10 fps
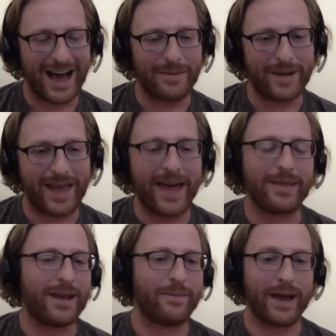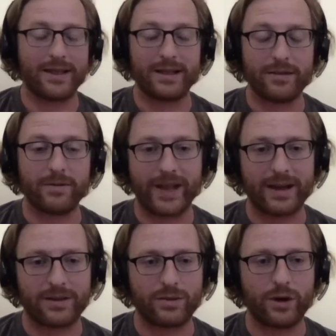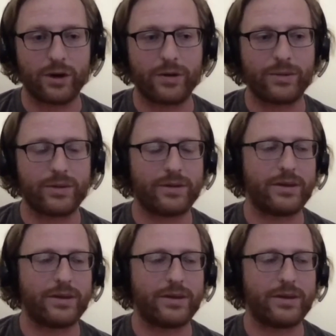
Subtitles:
And that then basically reflects as well